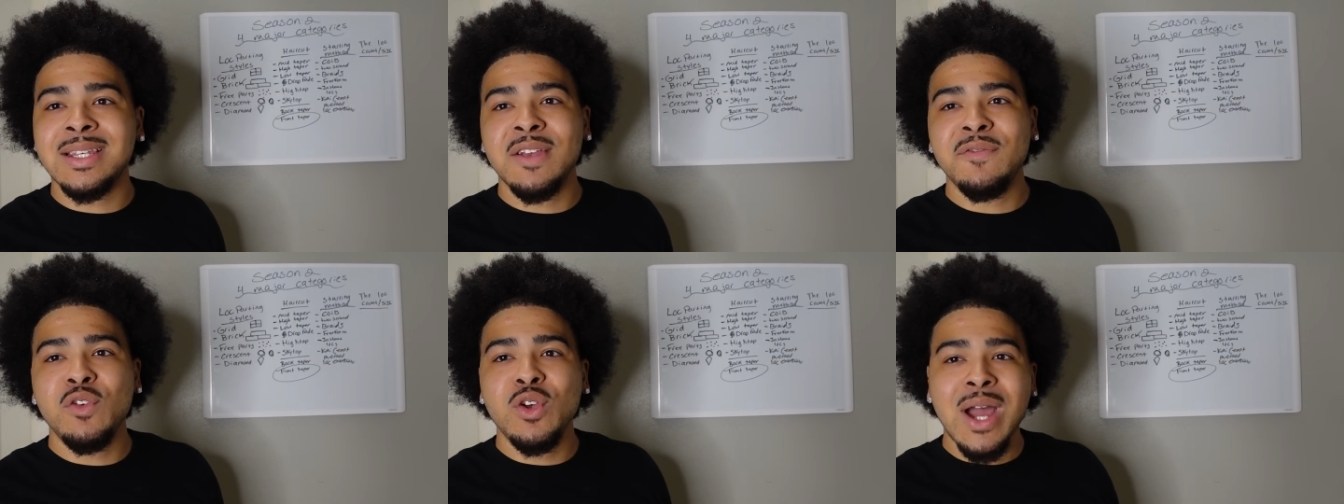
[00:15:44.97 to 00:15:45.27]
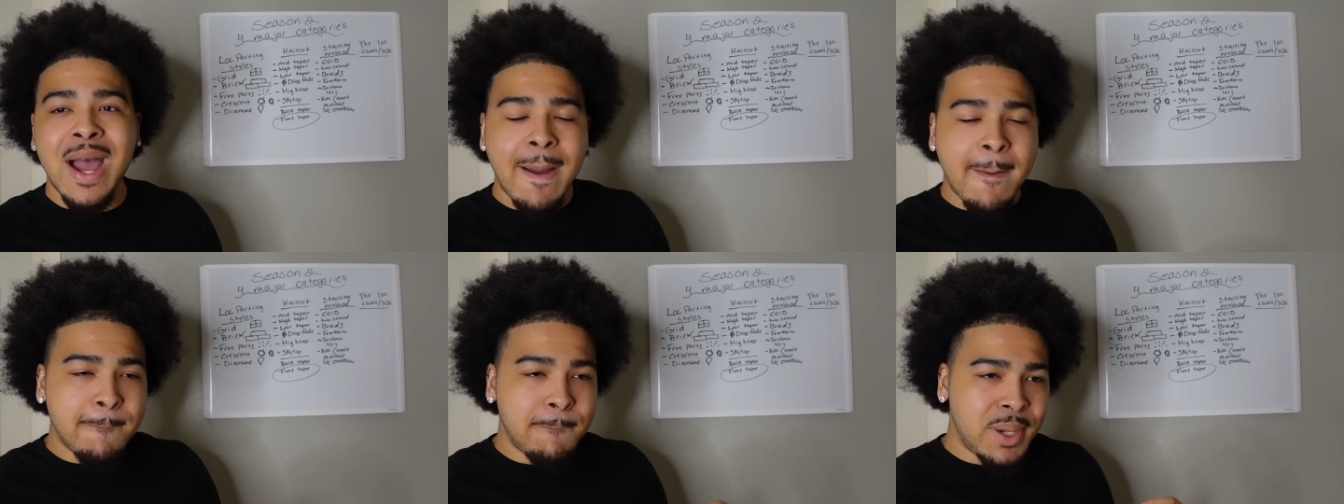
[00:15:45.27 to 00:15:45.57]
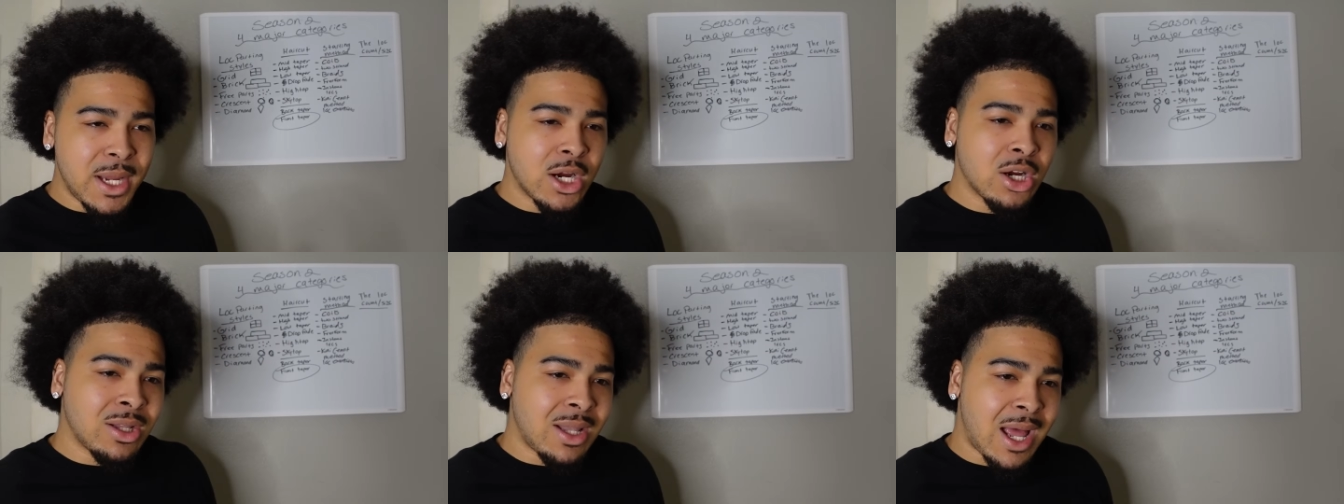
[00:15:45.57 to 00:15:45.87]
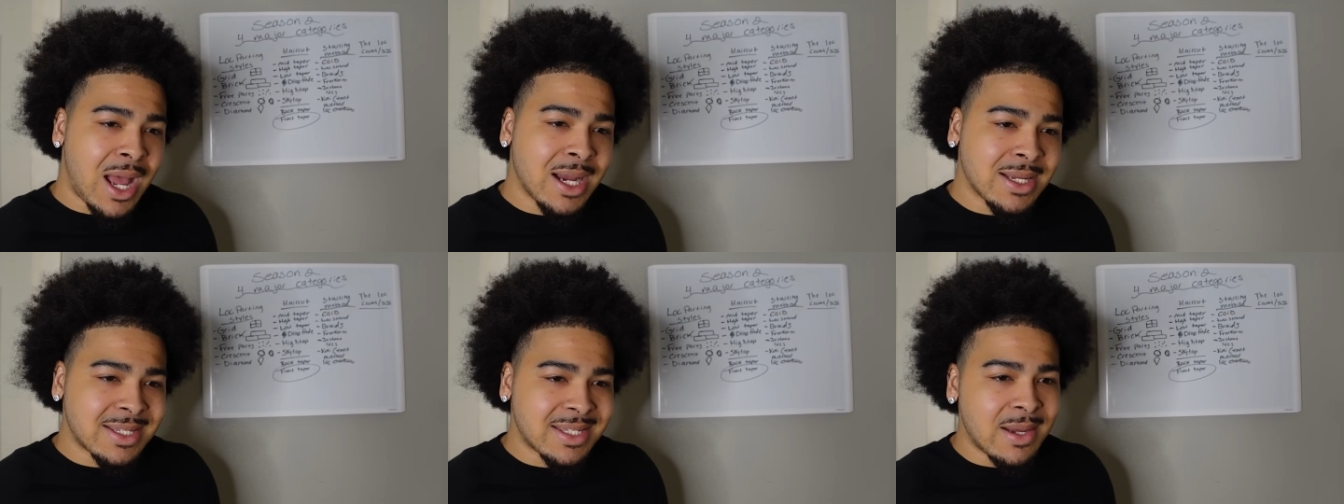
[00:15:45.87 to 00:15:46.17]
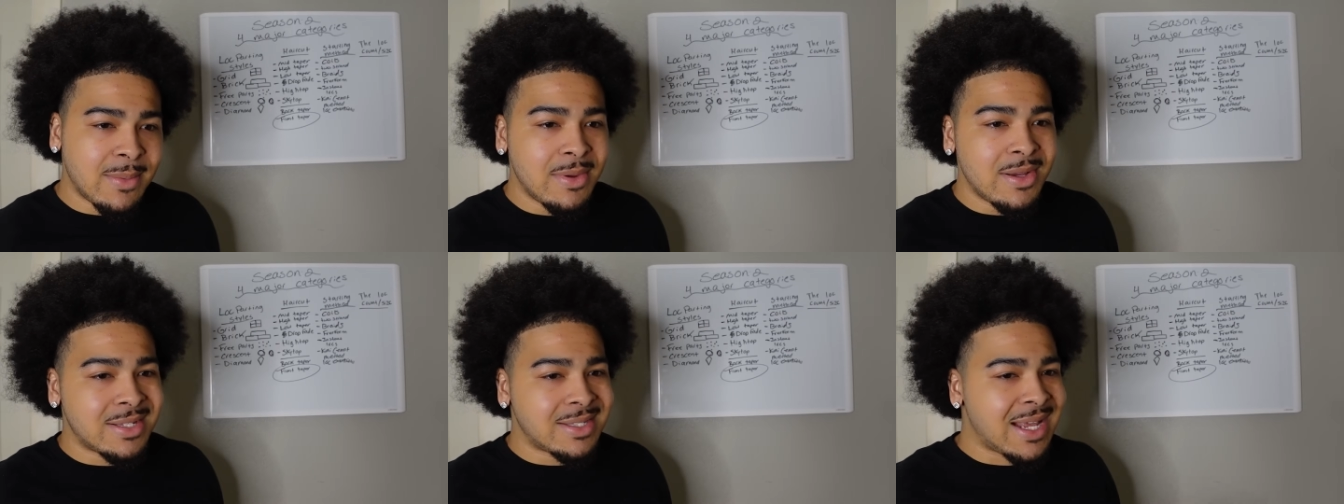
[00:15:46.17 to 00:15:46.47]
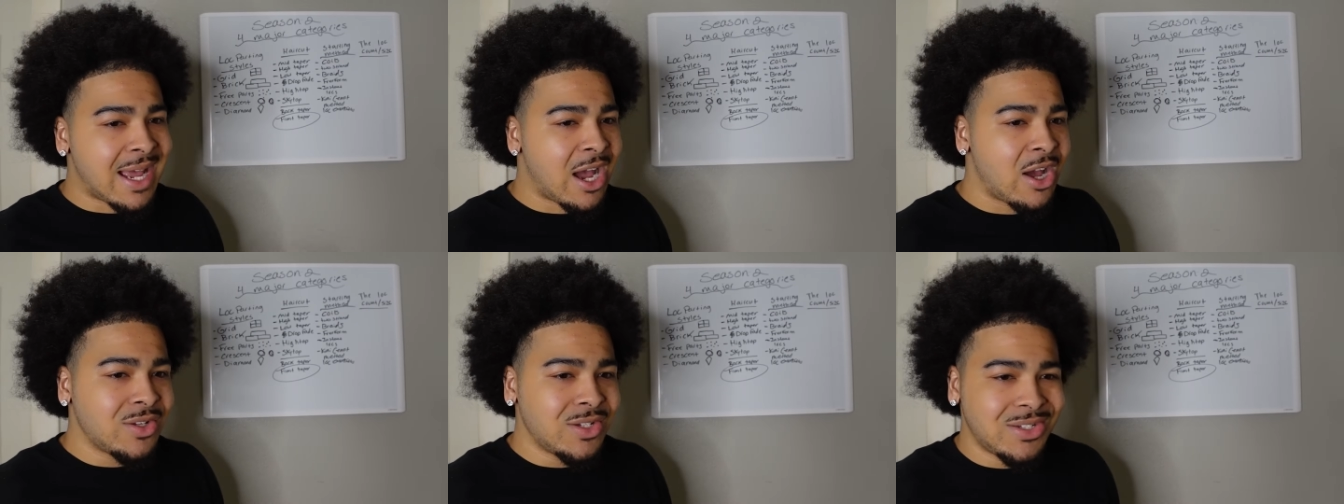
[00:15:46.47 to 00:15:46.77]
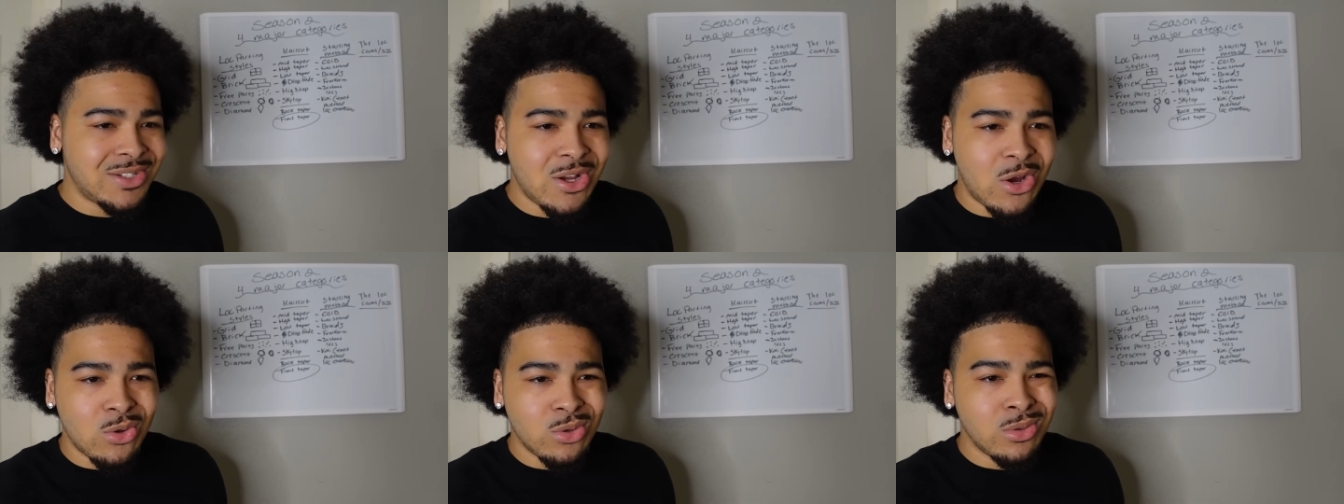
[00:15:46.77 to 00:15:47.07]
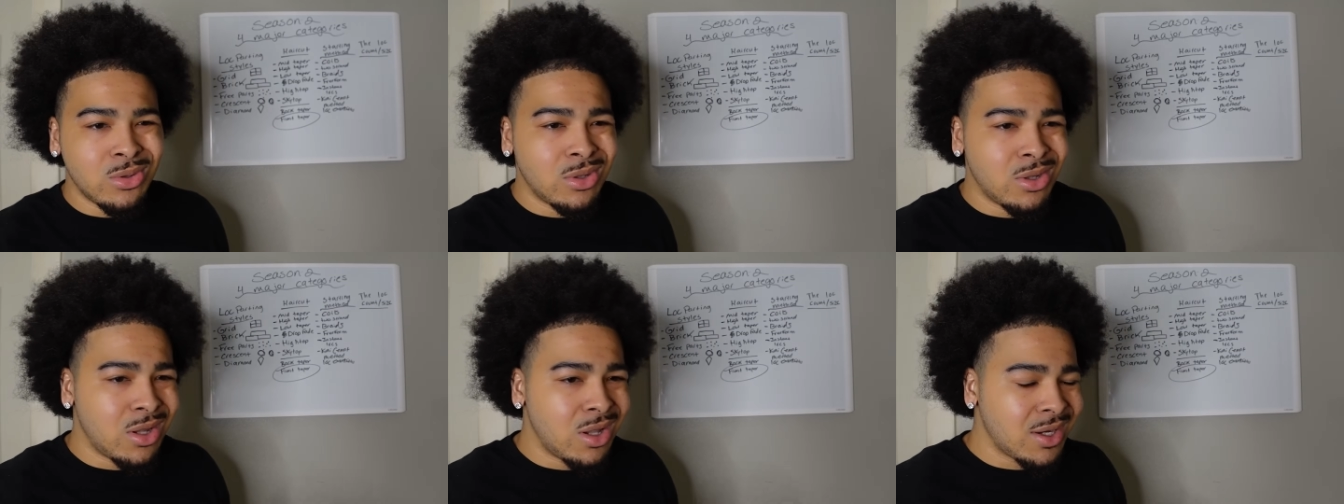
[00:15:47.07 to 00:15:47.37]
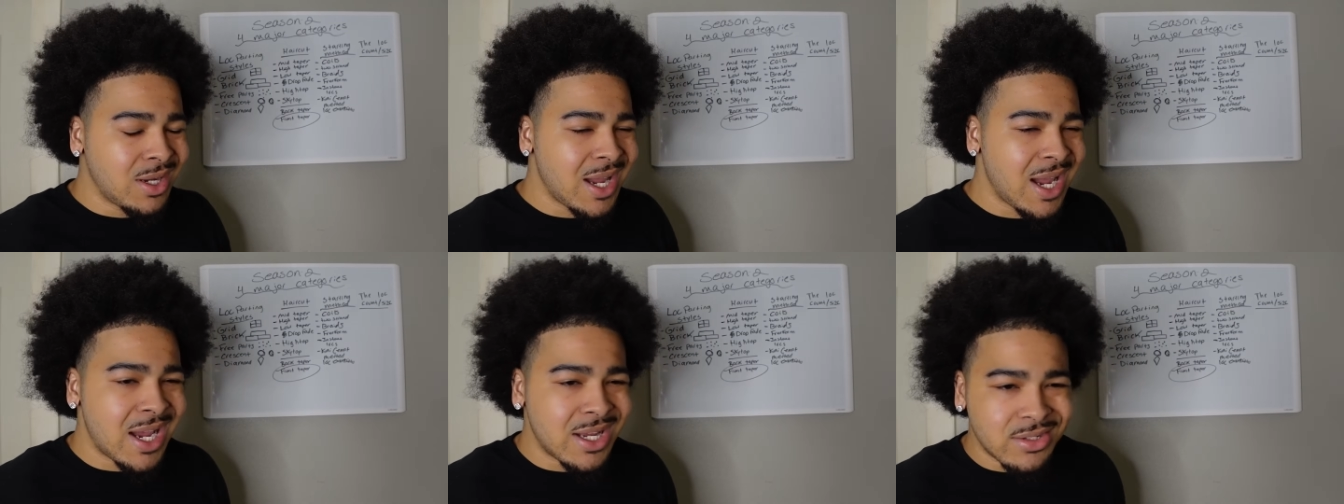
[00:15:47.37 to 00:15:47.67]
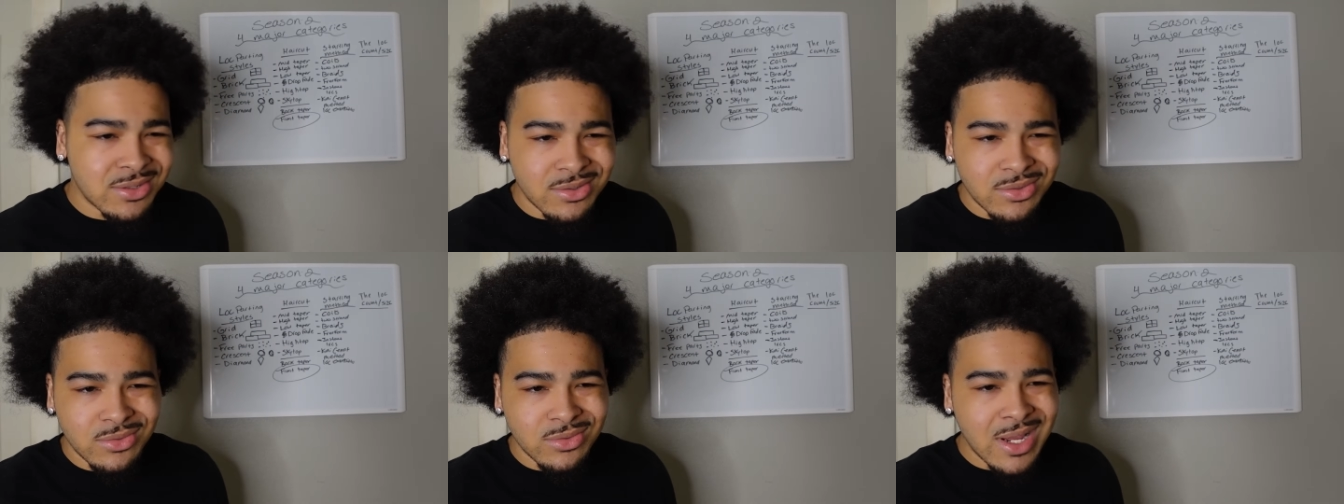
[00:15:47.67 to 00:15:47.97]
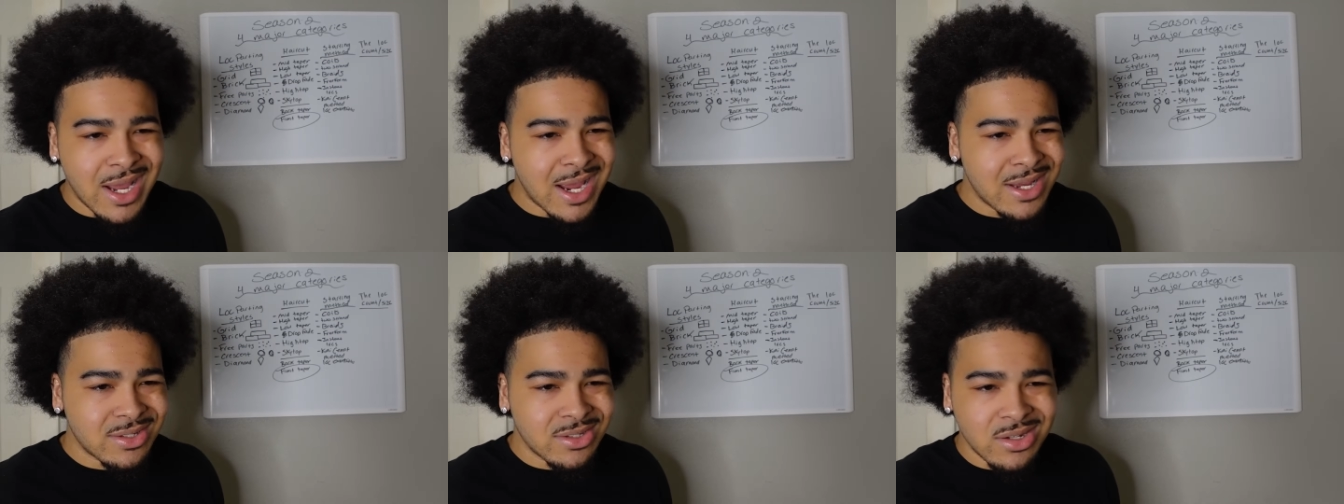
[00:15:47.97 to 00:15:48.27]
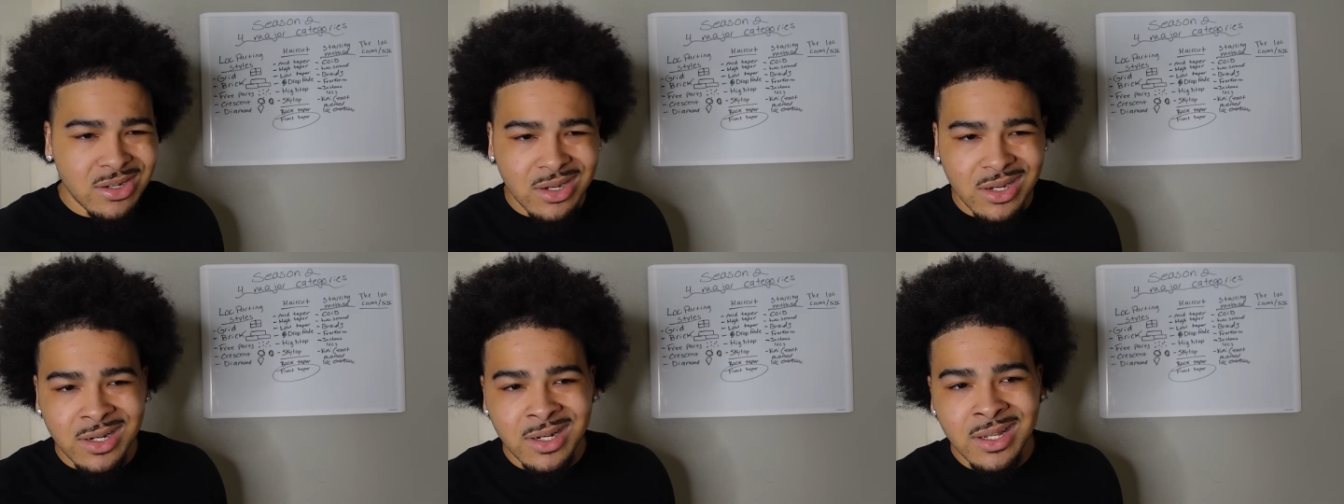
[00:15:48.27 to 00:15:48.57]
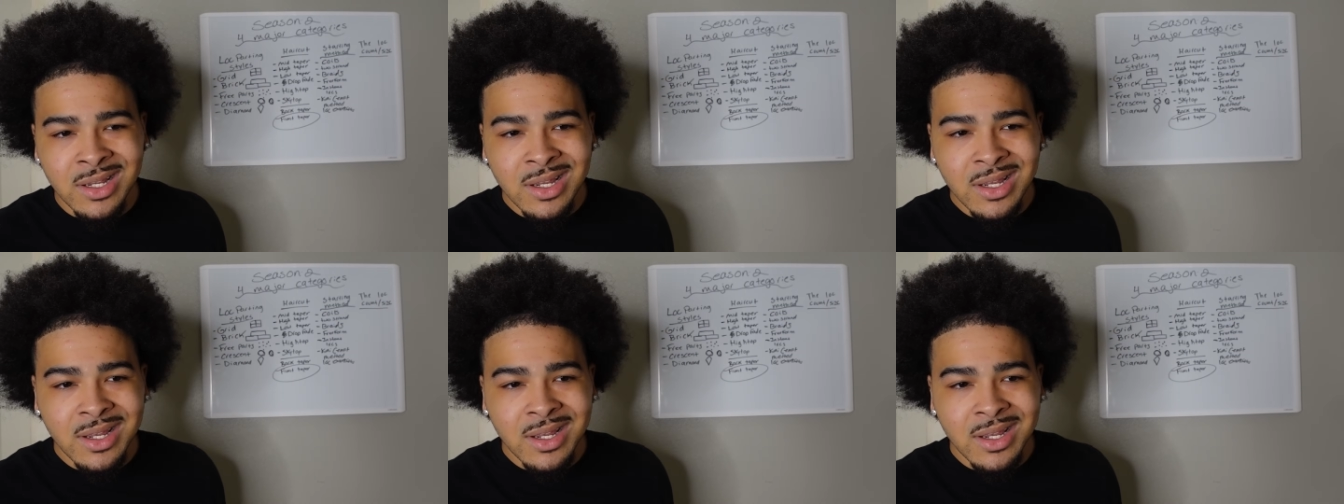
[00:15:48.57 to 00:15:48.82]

If you got bigger locks, some of the styles just don't look as good.